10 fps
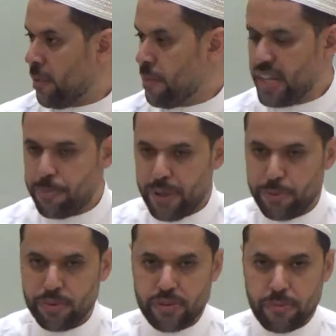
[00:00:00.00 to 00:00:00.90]
Many
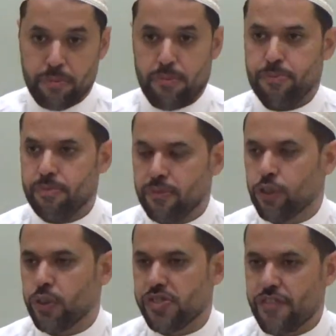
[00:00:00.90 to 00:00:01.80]
people, of
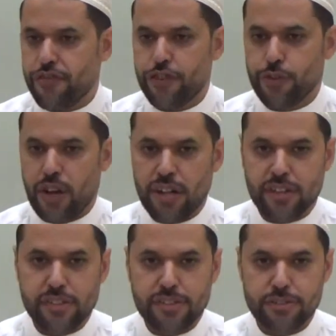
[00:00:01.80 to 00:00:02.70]
course, if your
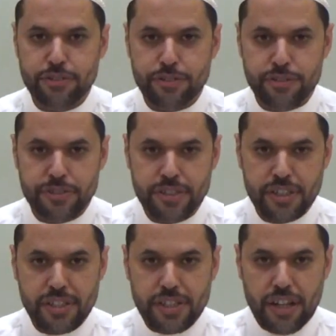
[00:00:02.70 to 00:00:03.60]
uncle,
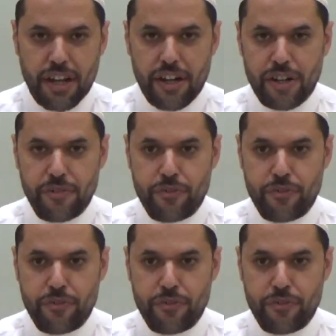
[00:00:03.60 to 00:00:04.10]
your